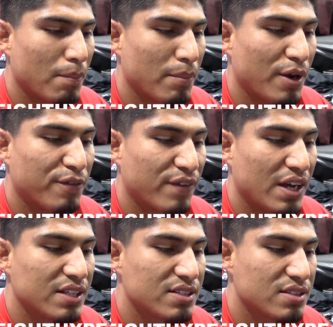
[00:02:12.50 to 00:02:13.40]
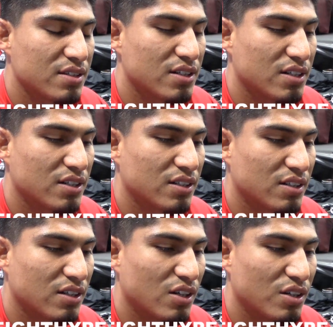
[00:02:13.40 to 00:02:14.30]
better fights are
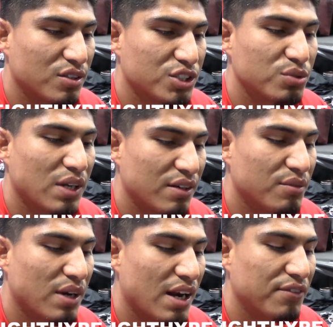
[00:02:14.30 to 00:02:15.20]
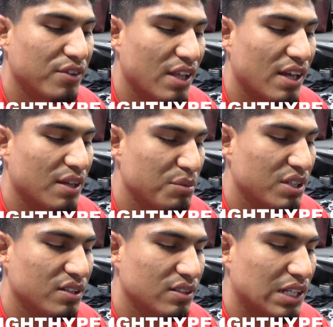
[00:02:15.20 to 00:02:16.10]
are soon and right after that. I
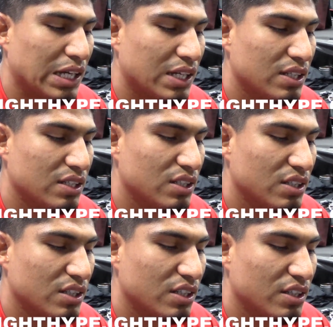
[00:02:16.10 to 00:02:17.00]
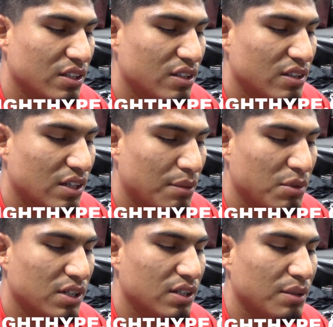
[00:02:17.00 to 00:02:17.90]
mean,
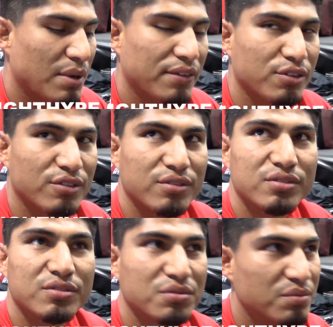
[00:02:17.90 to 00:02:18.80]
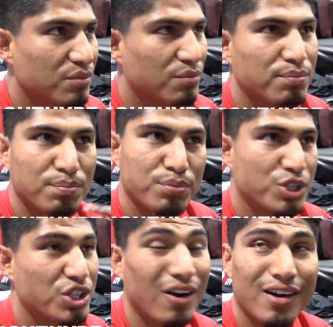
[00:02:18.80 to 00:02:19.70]
I'm, uh, I'm gonna have to
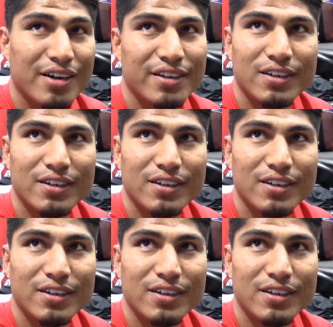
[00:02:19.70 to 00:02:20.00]
push hard. You